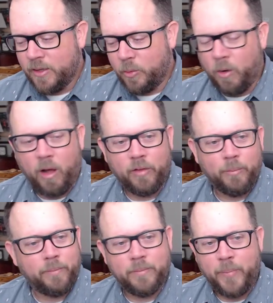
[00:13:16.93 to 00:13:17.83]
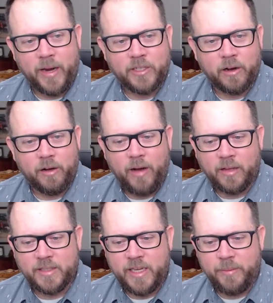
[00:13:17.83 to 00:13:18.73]
we're all bantering
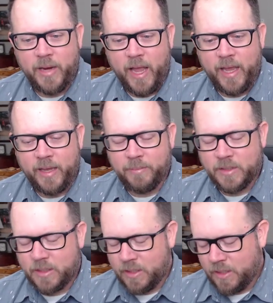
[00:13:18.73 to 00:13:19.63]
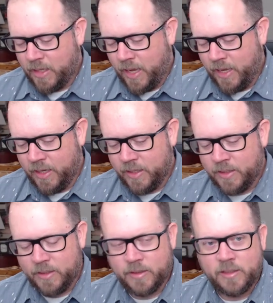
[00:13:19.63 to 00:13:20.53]
around team names,
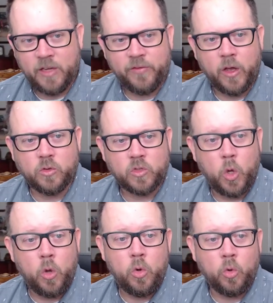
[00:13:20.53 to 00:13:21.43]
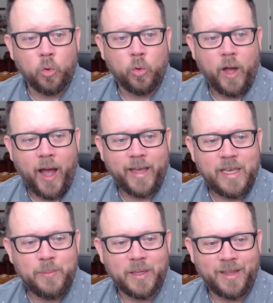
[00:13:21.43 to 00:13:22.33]
and Tiff goes, Ooh, I
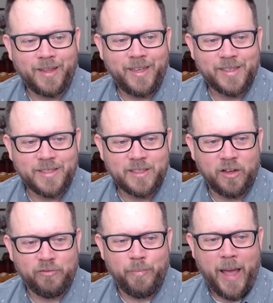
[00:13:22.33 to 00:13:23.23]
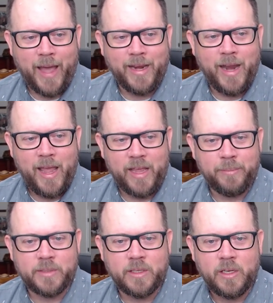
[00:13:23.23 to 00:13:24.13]
keep a list of bad
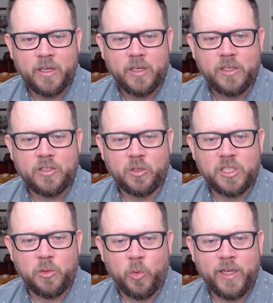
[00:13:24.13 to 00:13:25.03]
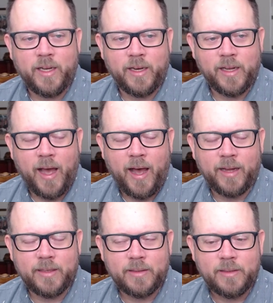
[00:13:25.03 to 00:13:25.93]
names. So she went and got